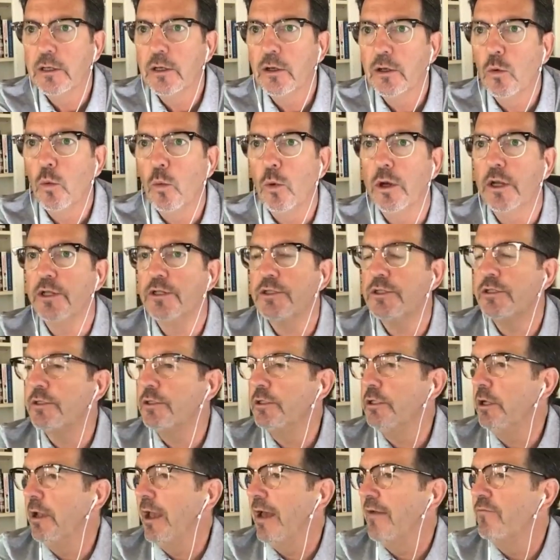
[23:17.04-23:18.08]
when
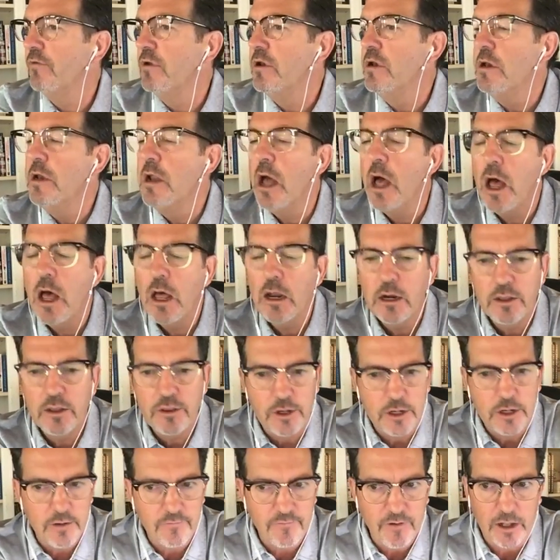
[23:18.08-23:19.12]
you have none of
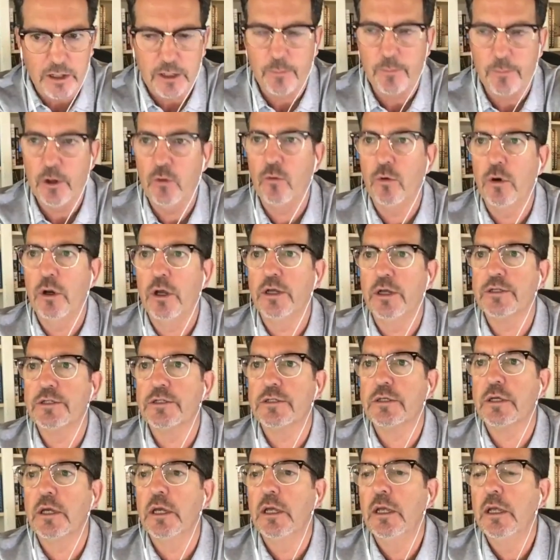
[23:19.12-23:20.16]
the development
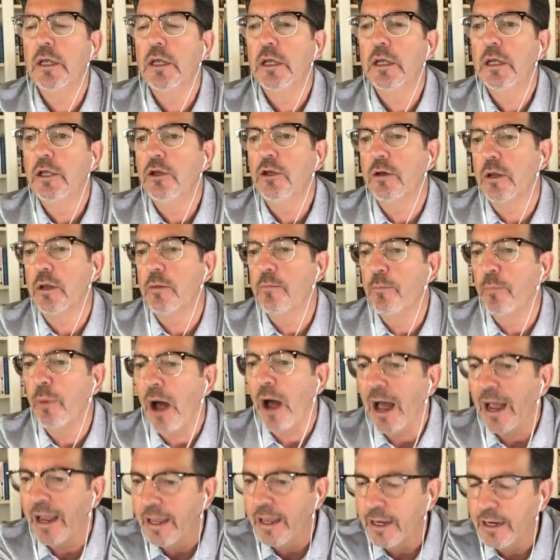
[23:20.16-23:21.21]
risk? You can
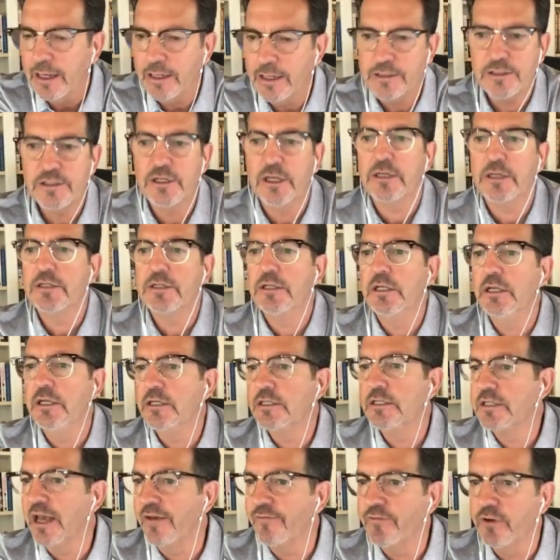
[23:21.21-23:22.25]
buy it at $60,
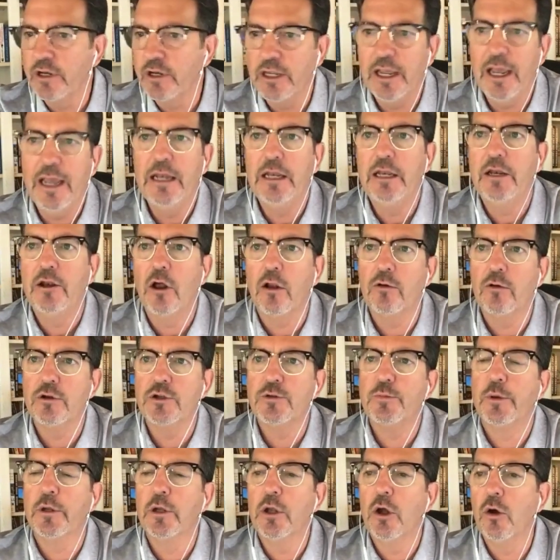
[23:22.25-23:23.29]
$70, $80
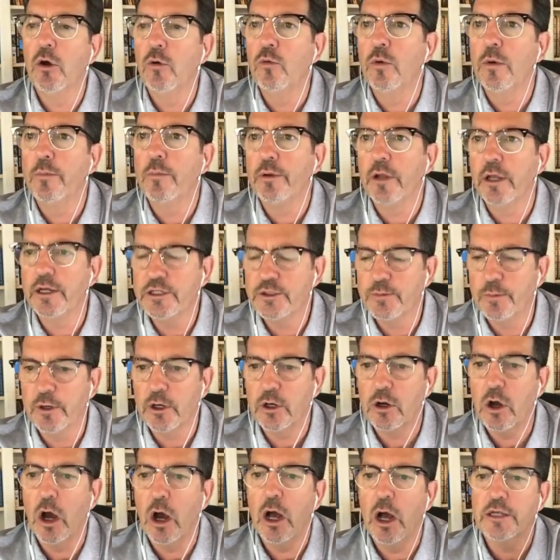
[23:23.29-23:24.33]
below replacement
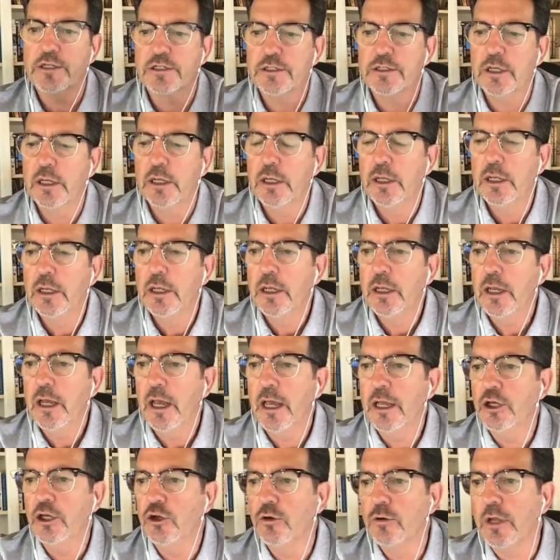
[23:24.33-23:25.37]
cost,
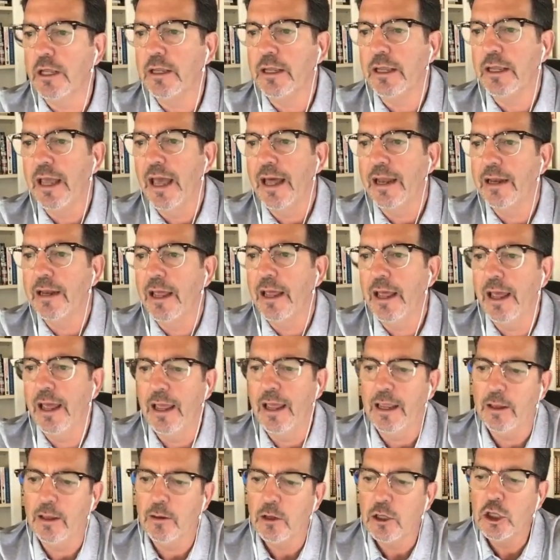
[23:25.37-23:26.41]
and you can get
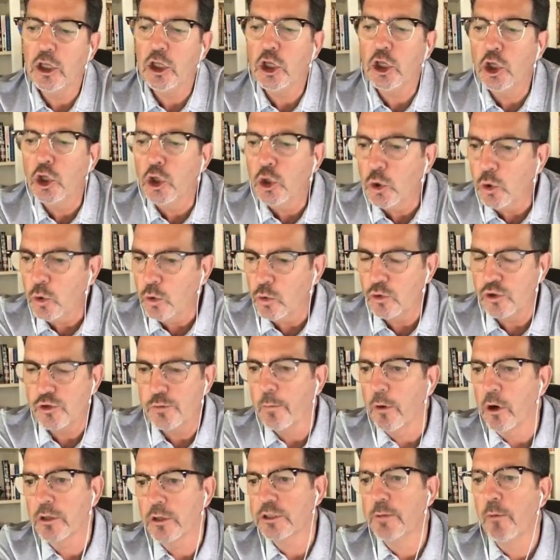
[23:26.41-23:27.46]
a huge
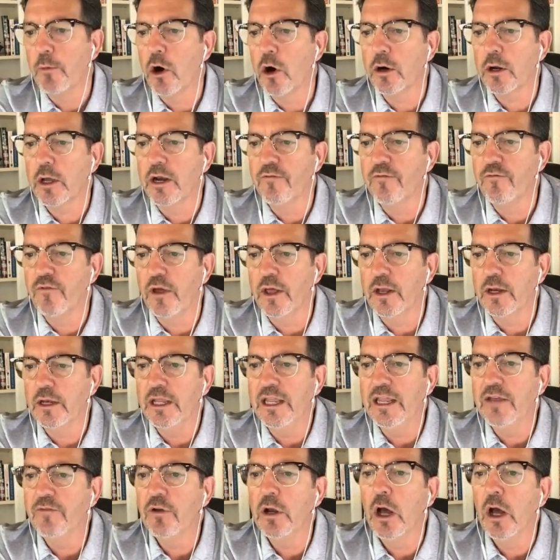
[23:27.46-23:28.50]
mark-to-market event,
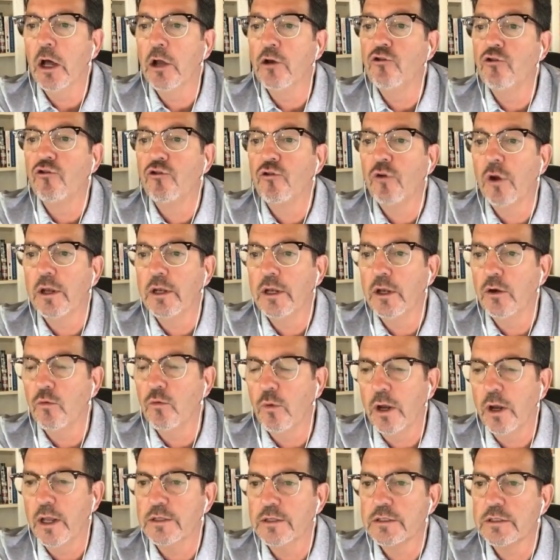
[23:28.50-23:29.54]
even untrended
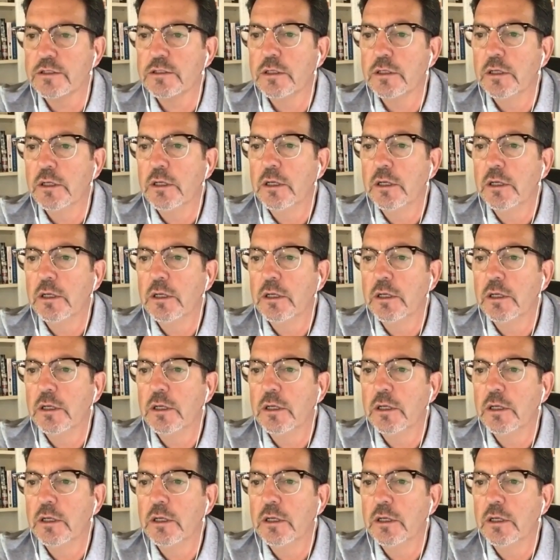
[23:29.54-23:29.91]
rents,